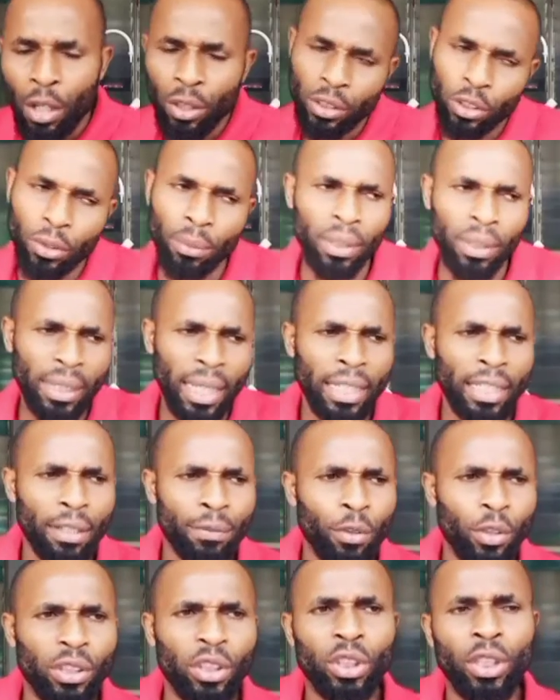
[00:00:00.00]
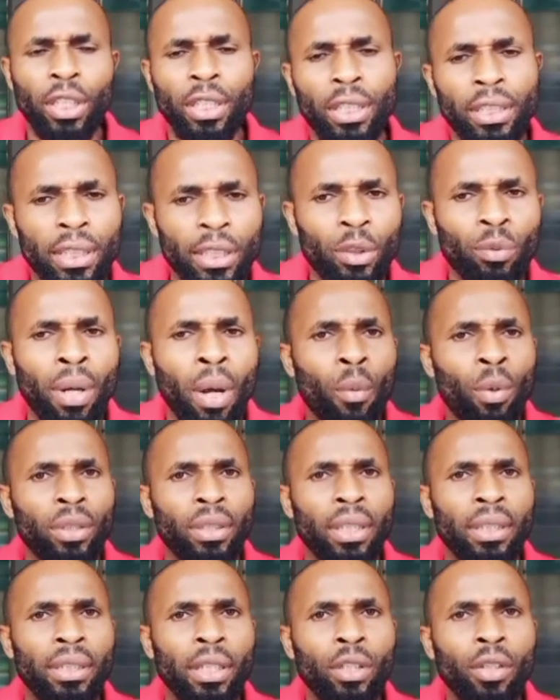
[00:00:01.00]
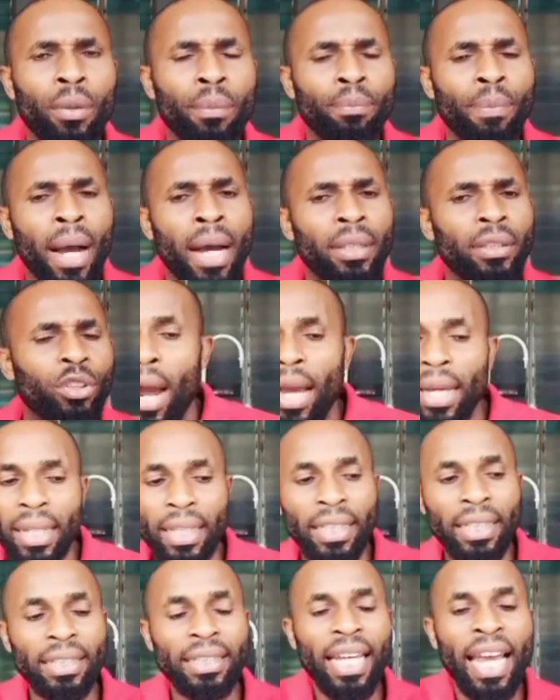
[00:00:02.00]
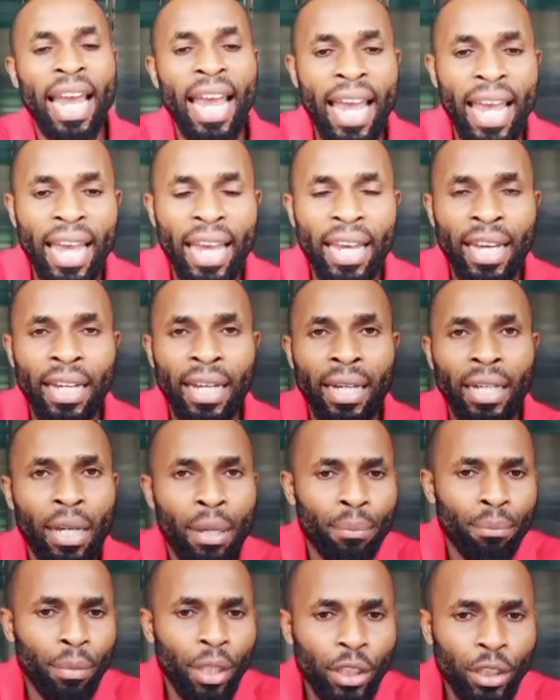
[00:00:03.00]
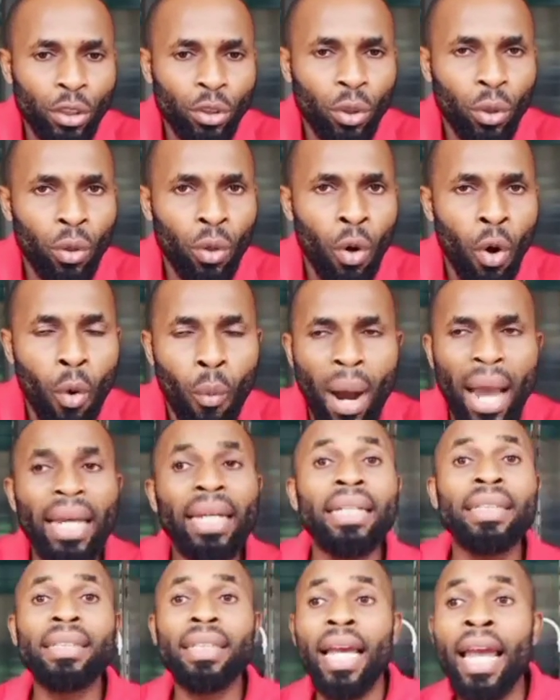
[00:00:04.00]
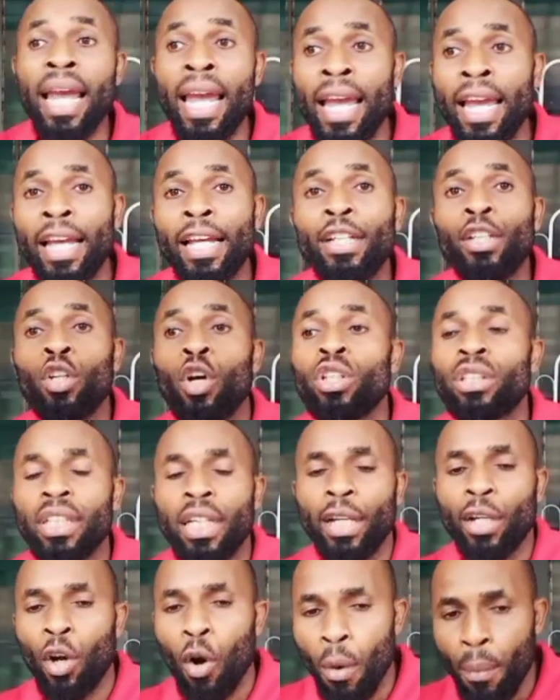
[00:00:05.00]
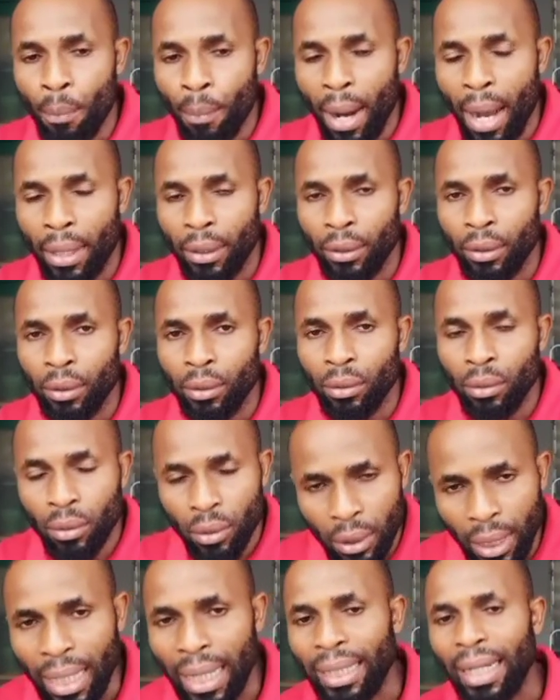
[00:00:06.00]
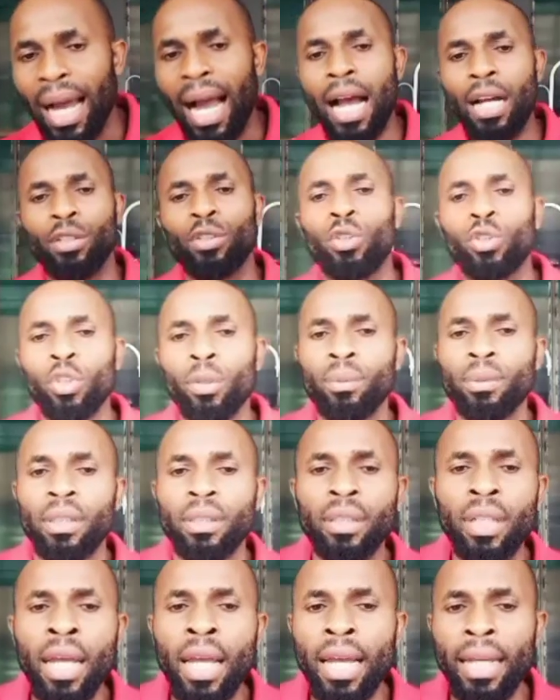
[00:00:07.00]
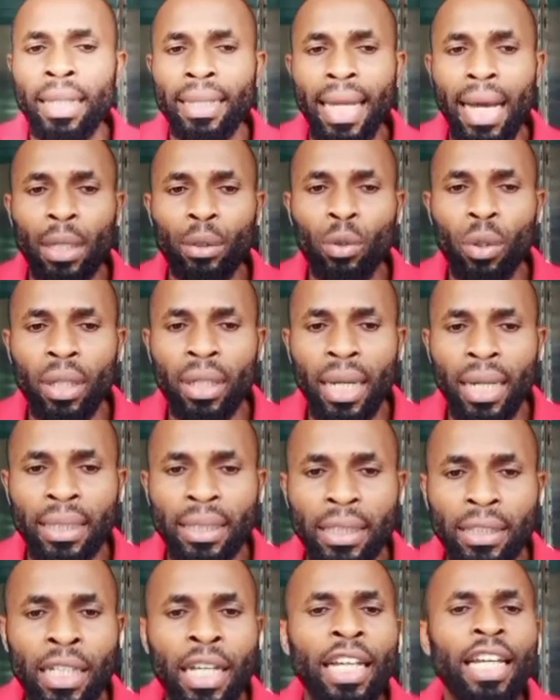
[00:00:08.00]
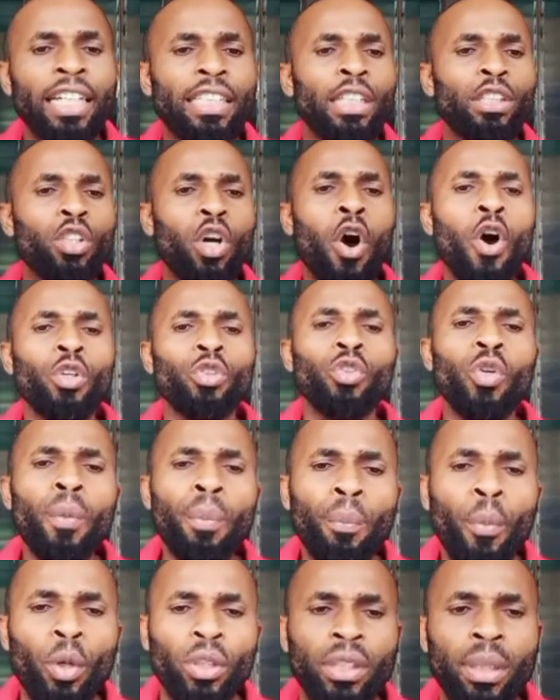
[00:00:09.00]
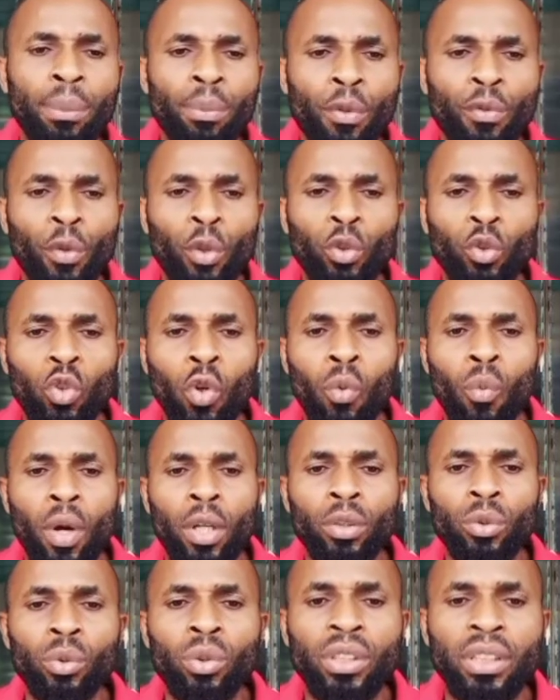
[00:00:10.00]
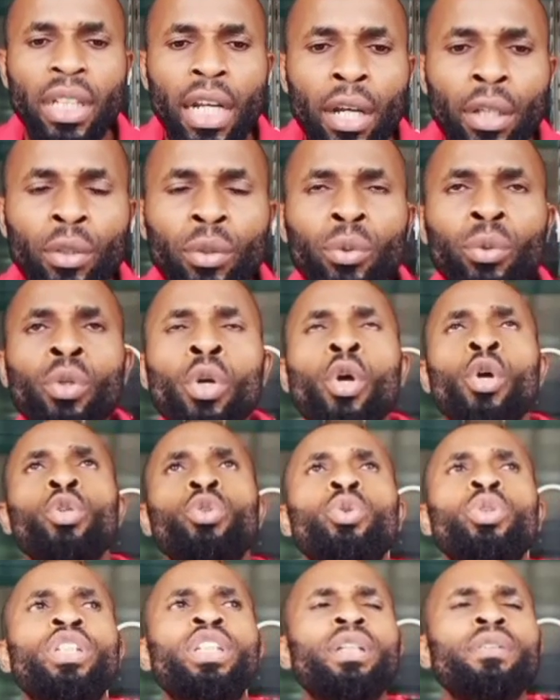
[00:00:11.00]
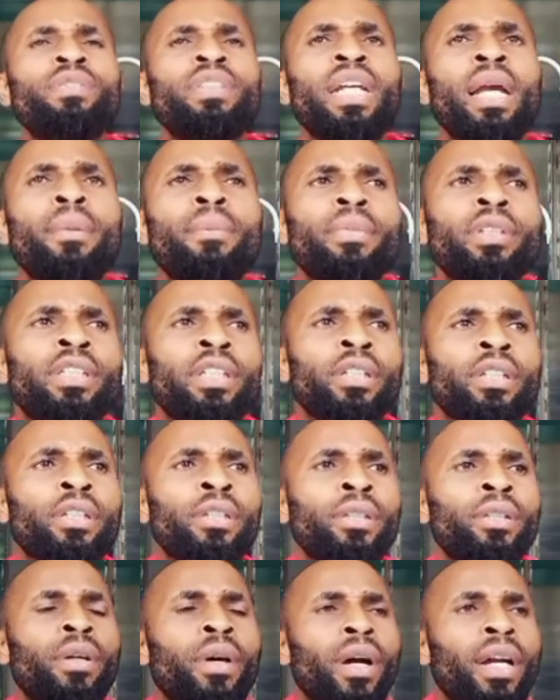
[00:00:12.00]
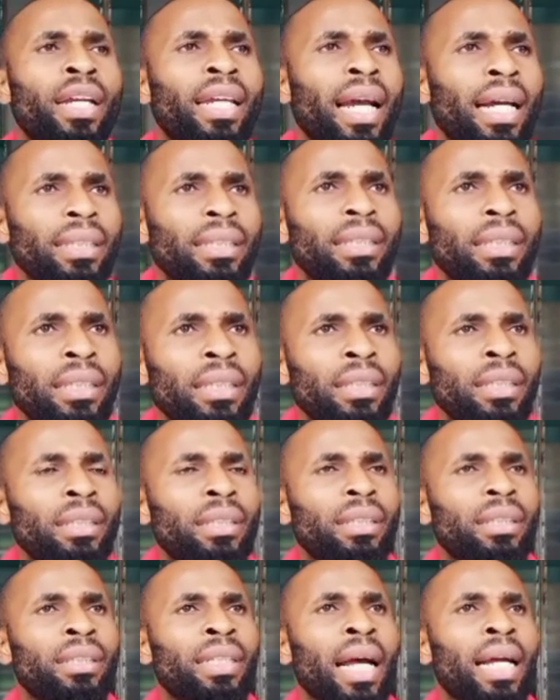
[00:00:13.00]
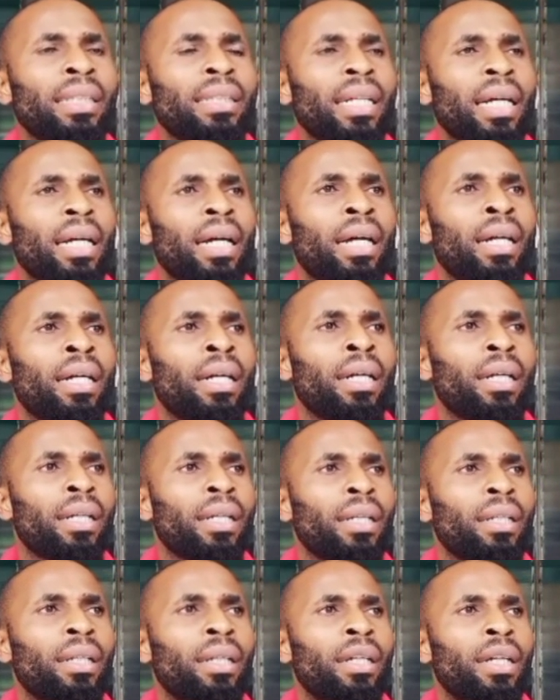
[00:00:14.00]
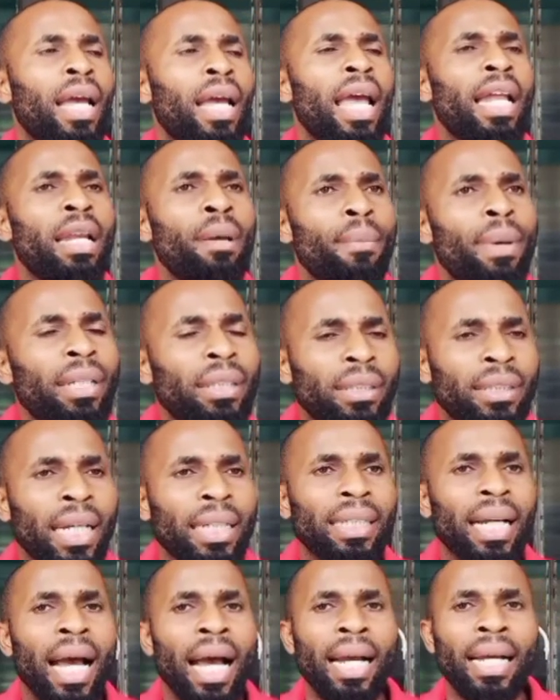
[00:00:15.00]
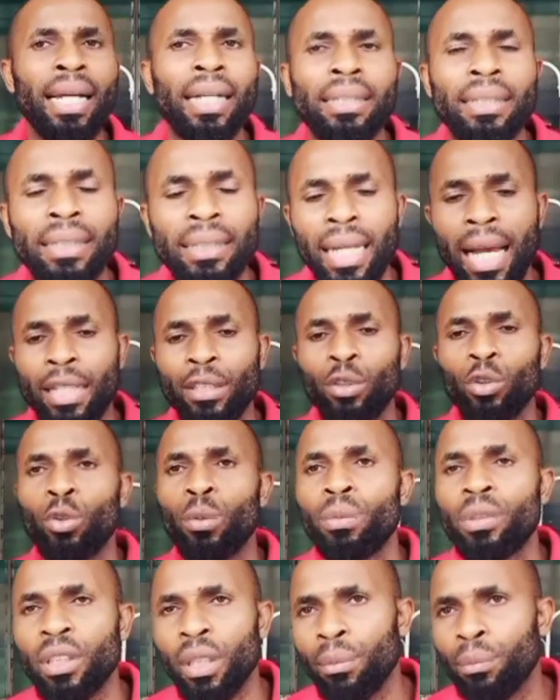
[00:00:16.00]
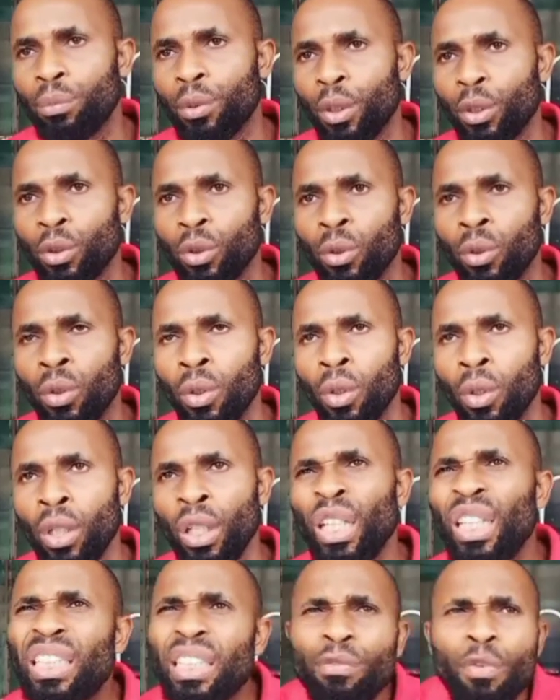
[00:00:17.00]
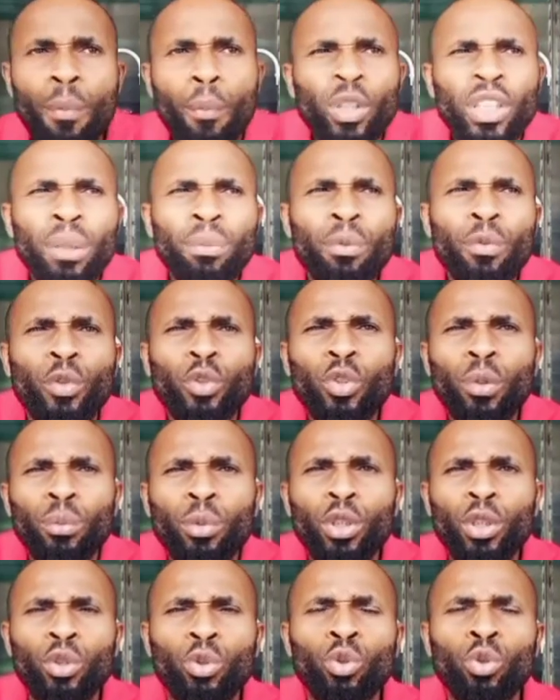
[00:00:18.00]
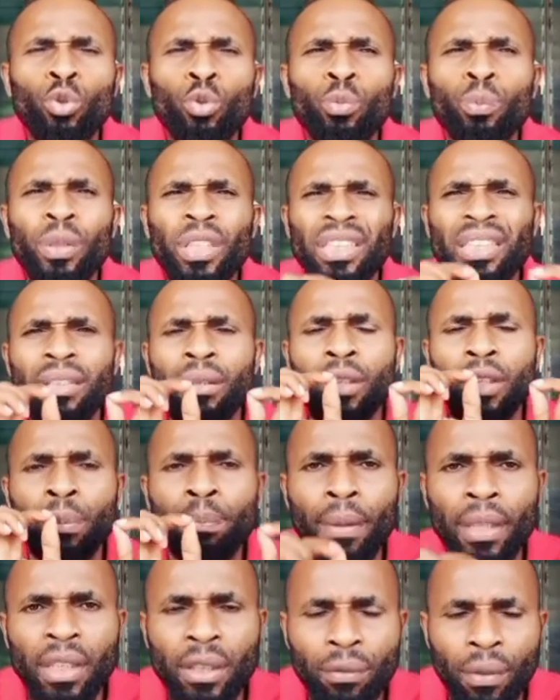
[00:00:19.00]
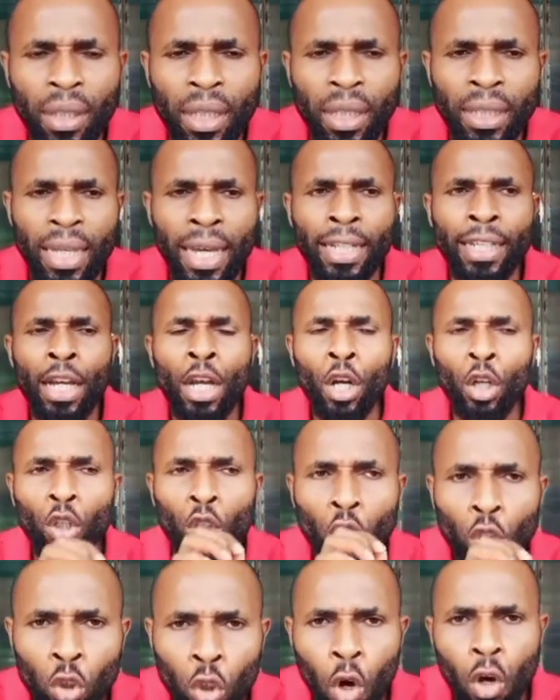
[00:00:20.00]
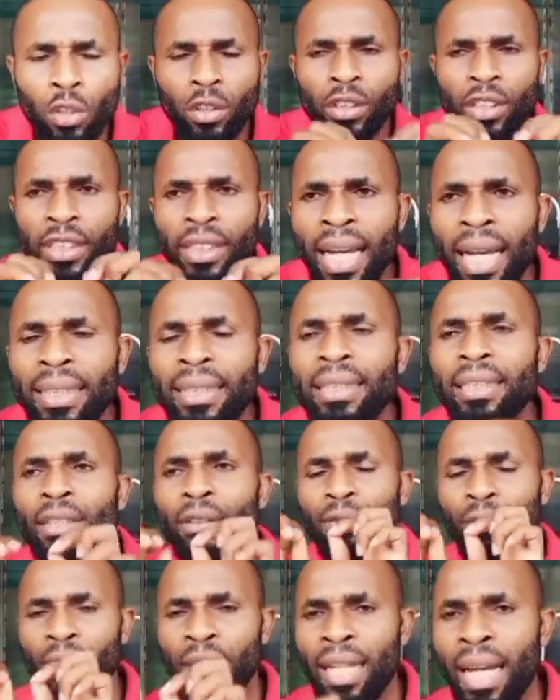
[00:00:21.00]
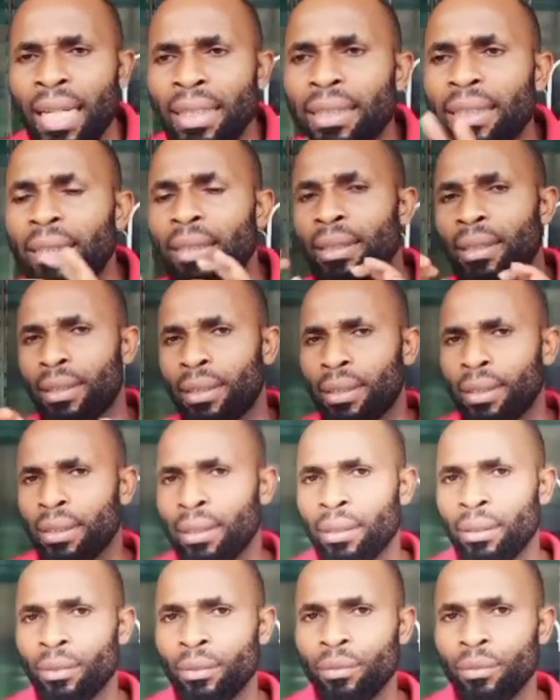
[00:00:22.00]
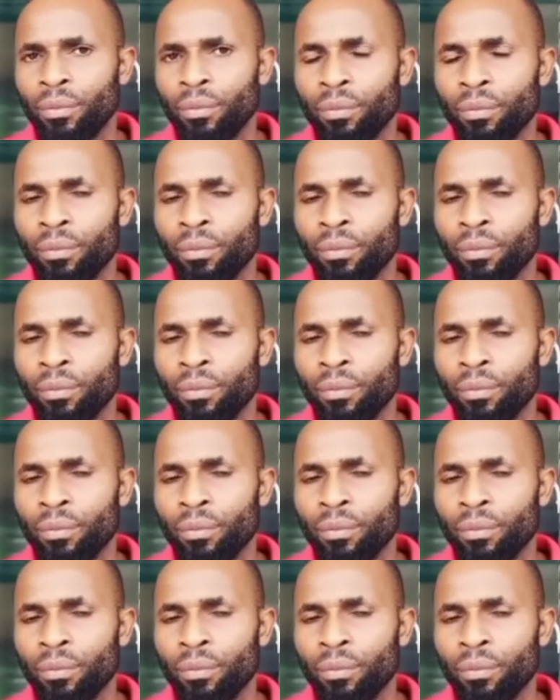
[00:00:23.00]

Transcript: Something like give us 3 reasons why water is a compound. Why is air a mixture? Why is air not a compound? They can ask you something that look like this. It is also possible for someone to tell you, to give them the gases that elements that are gases at room temperature. It's even possible for somebody to be specific, like non-reactive gases.